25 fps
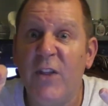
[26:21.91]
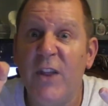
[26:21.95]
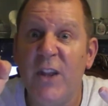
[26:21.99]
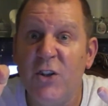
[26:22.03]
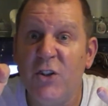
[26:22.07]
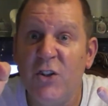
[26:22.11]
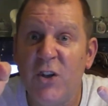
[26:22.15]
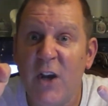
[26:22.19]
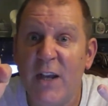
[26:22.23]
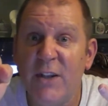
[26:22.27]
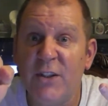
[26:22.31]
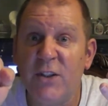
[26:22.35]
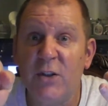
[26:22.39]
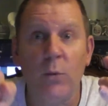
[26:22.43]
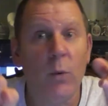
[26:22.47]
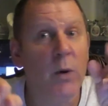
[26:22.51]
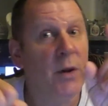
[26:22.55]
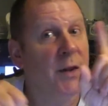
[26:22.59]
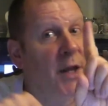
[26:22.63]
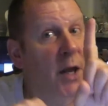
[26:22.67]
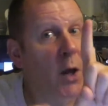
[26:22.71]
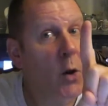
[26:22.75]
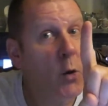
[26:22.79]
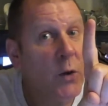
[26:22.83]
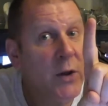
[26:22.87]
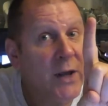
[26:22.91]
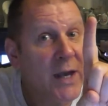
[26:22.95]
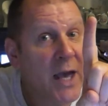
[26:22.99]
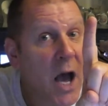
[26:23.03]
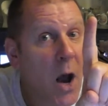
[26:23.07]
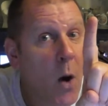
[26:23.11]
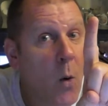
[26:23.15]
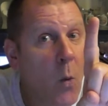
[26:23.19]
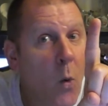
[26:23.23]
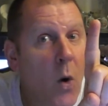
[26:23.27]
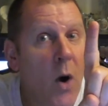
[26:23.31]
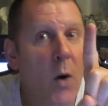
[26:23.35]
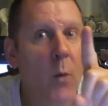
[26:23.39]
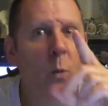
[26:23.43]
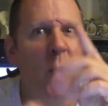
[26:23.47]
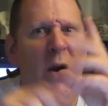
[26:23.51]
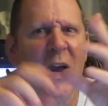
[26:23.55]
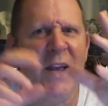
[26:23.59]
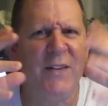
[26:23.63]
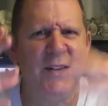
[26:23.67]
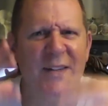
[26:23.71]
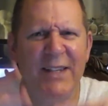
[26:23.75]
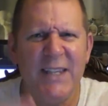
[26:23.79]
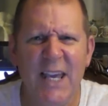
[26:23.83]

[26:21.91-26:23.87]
the Jets to win. They only got one win.